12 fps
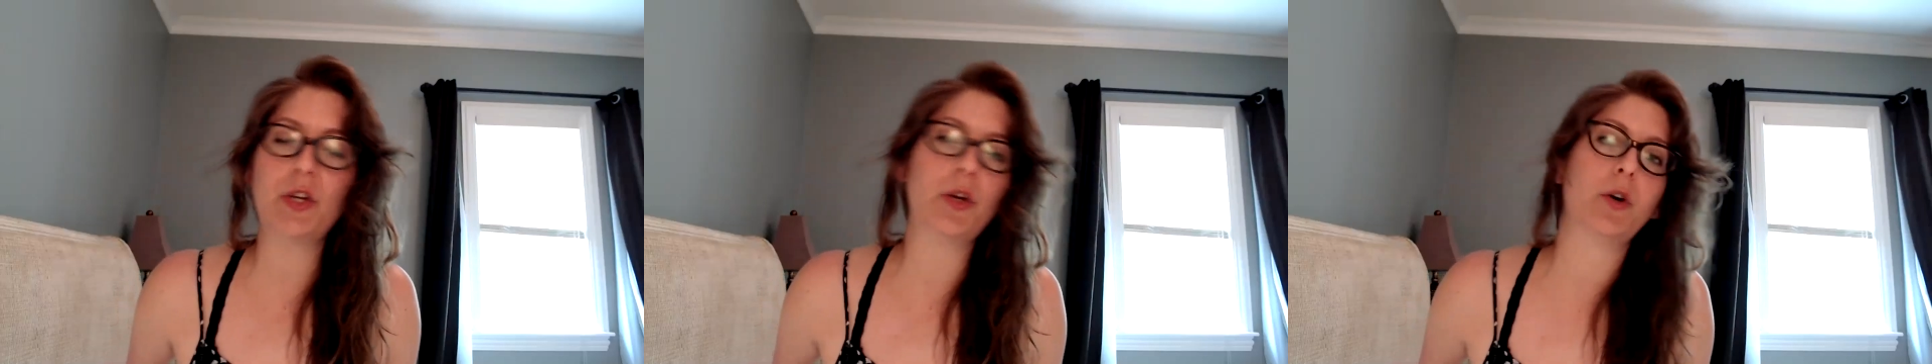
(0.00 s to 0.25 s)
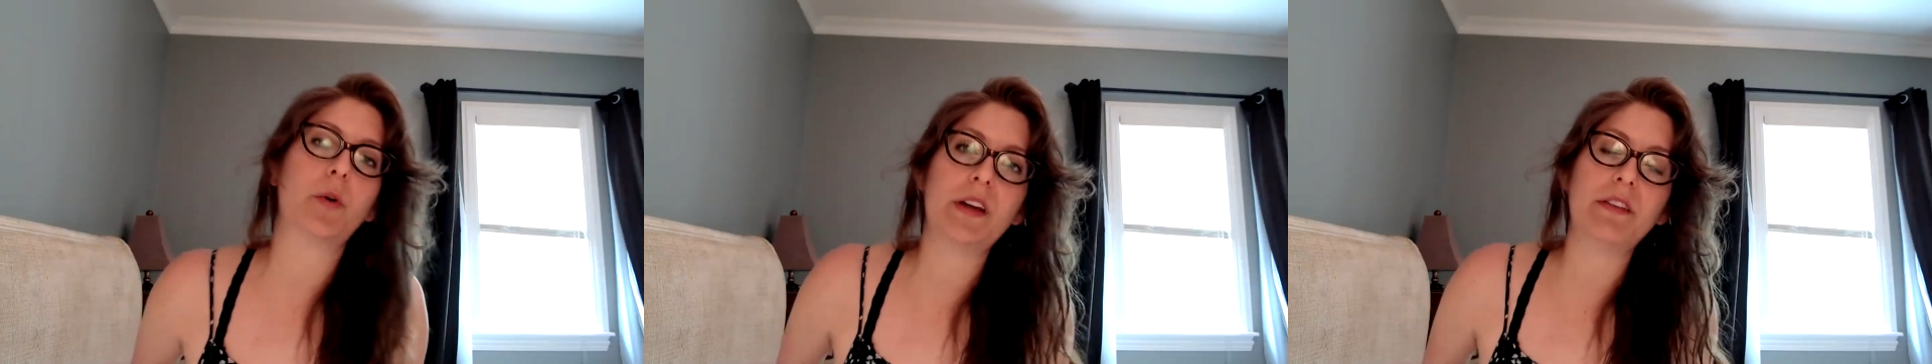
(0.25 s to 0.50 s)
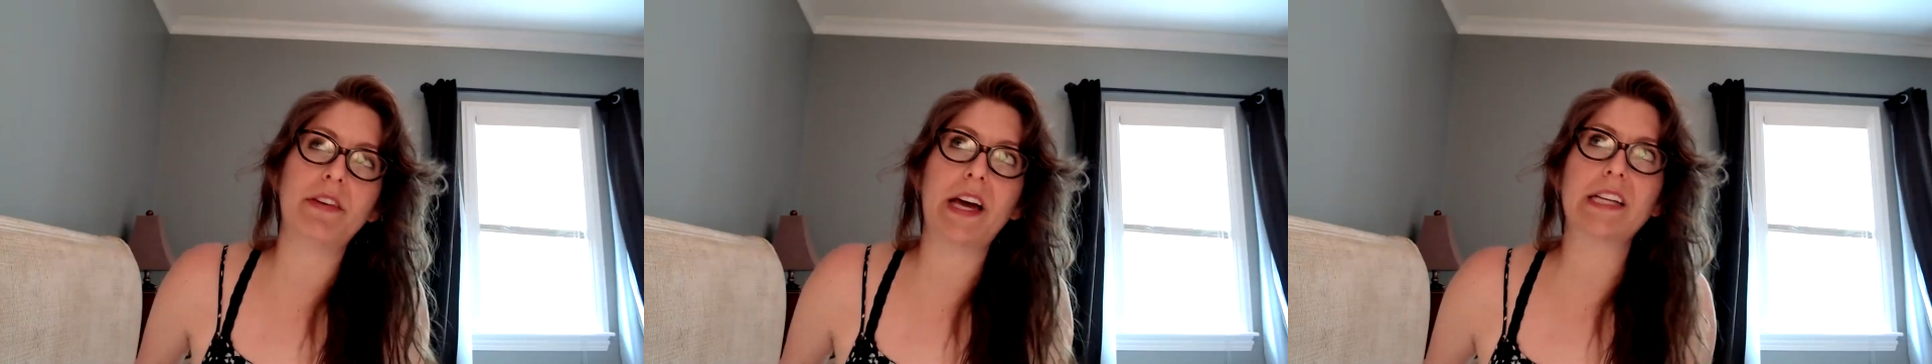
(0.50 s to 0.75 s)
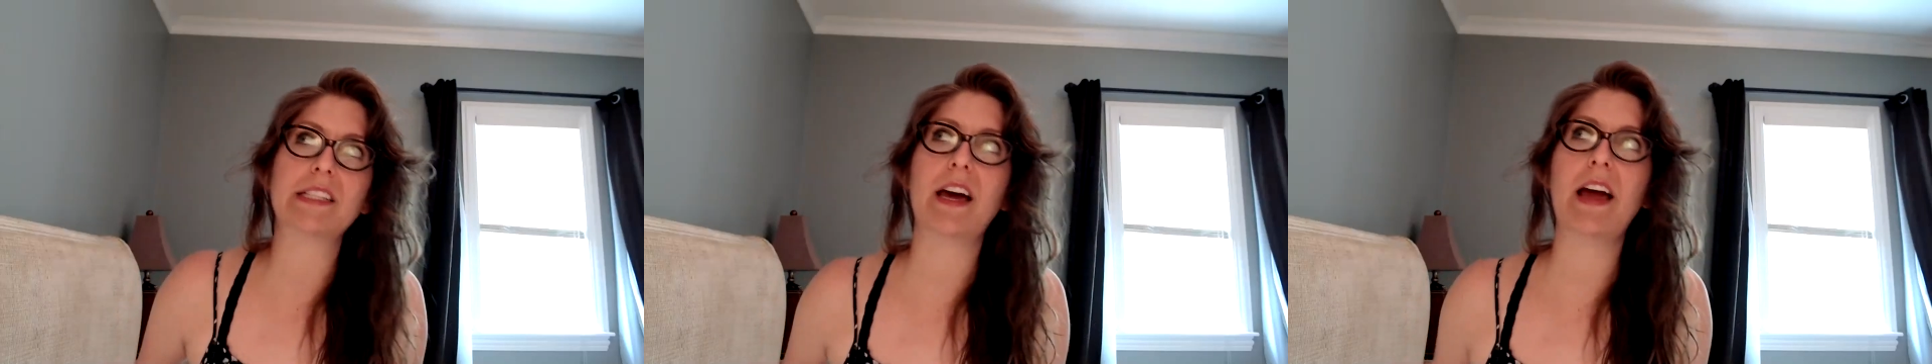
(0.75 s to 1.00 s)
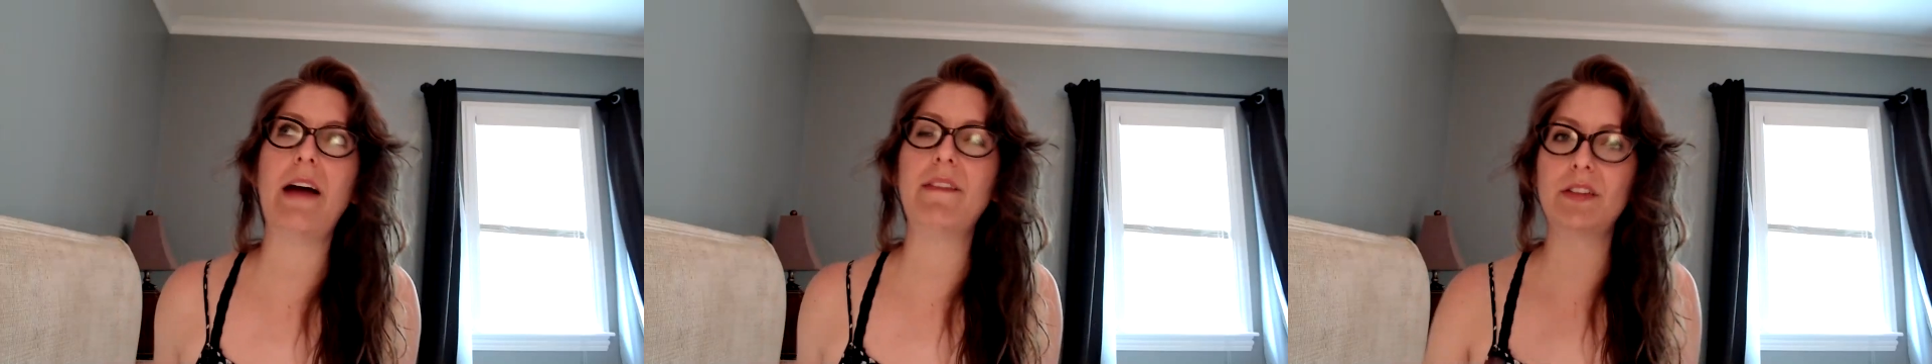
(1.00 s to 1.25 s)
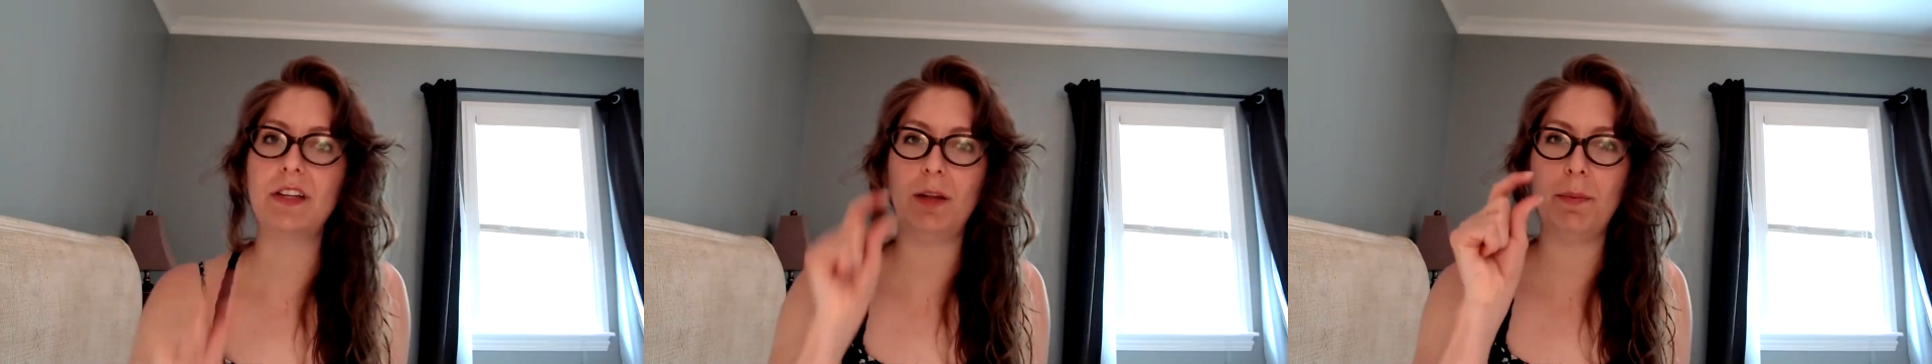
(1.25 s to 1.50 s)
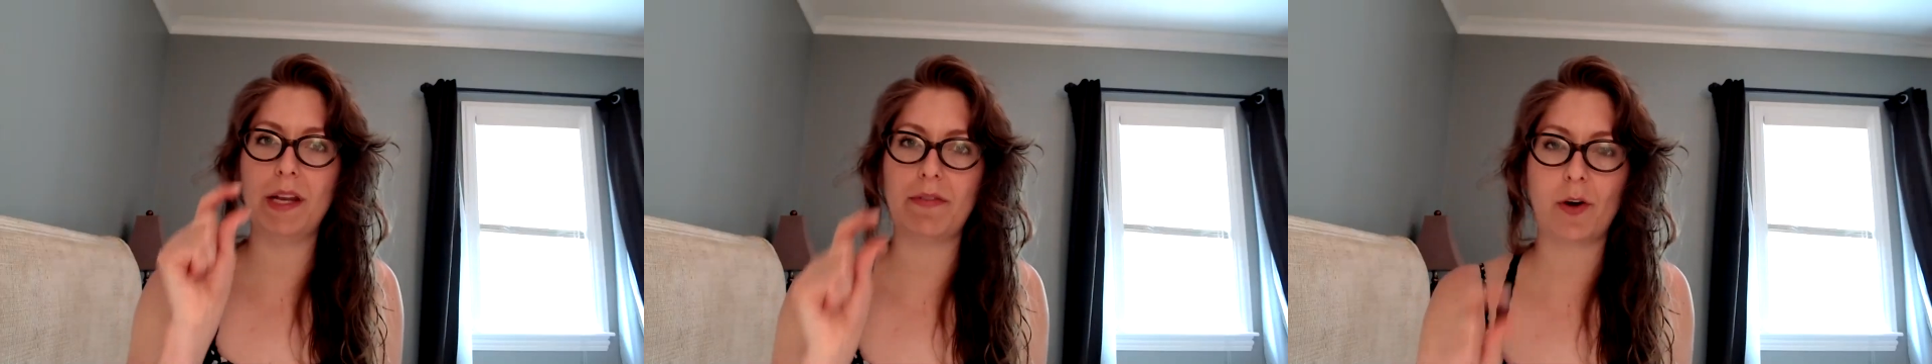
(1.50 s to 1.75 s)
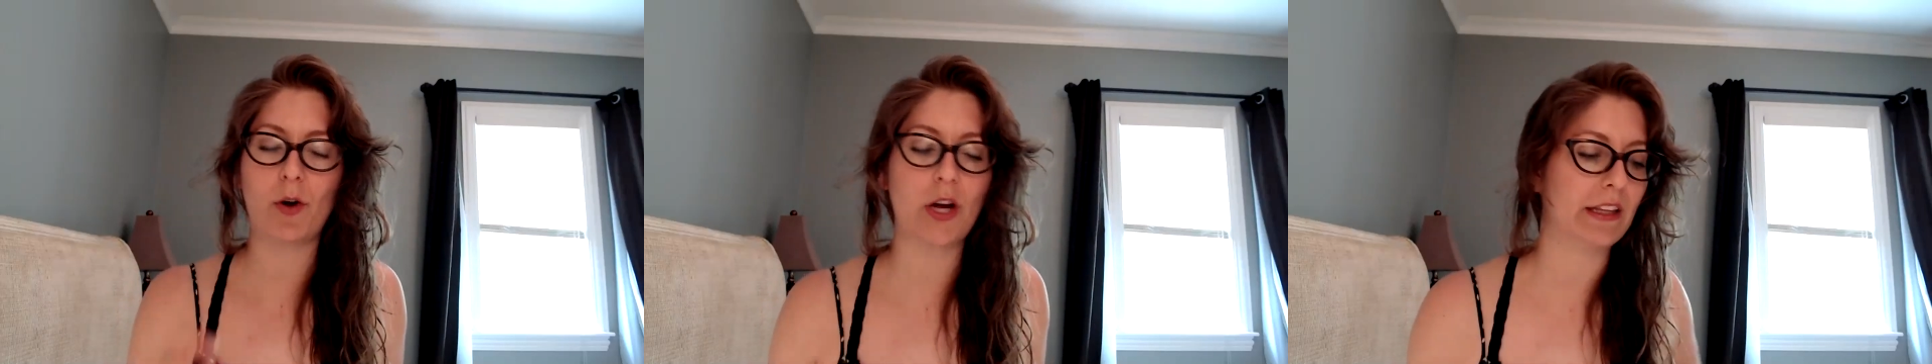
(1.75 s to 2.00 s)
fact, I have a little bit of a crush
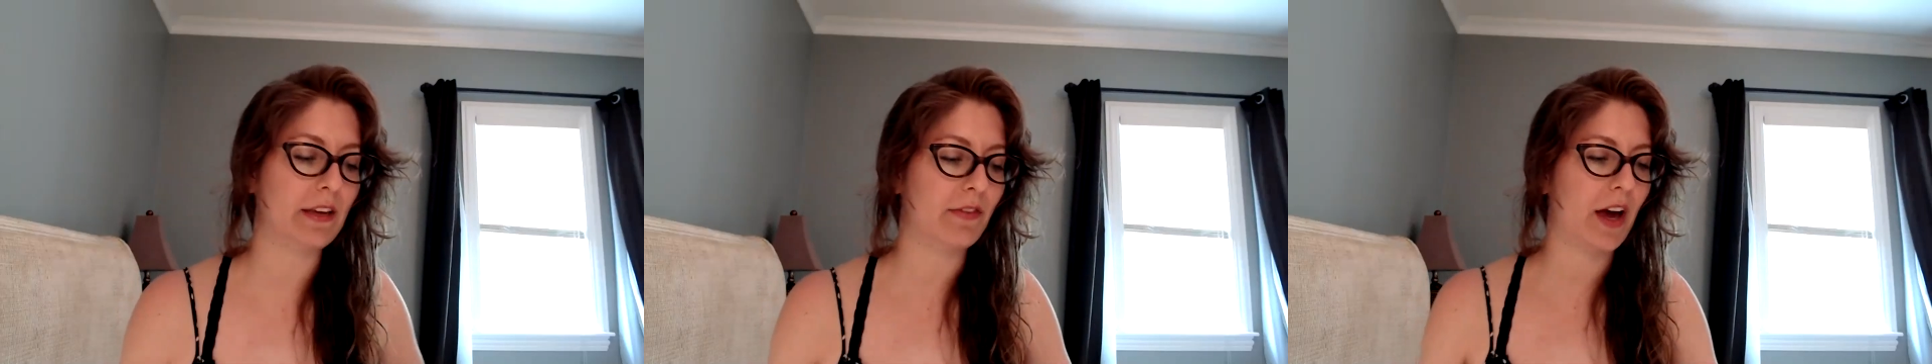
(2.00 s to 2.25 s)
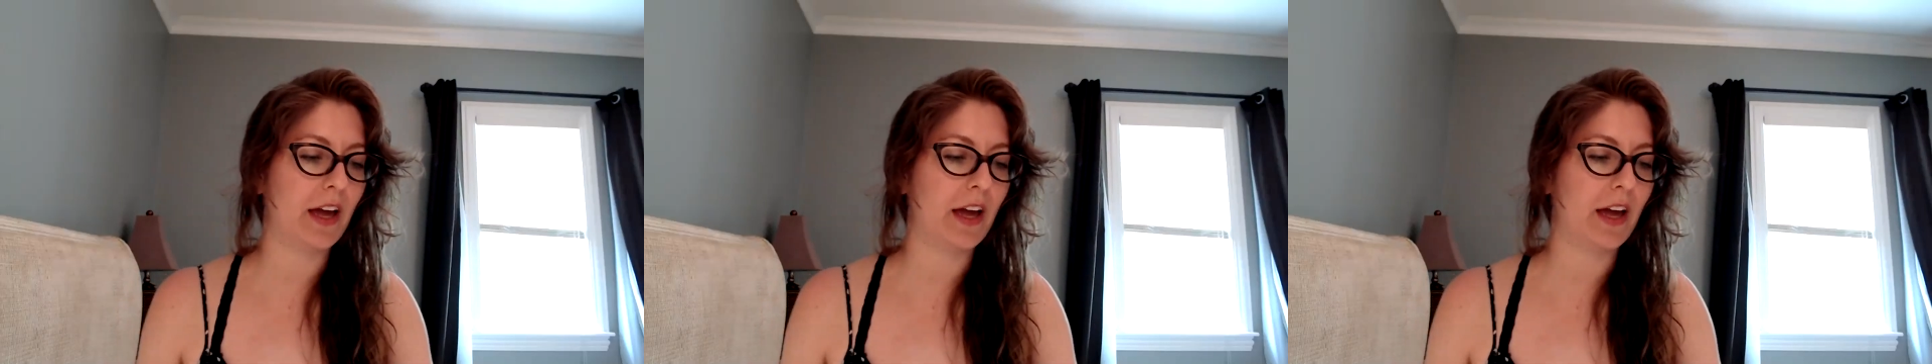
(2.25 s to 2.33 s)
on Levi,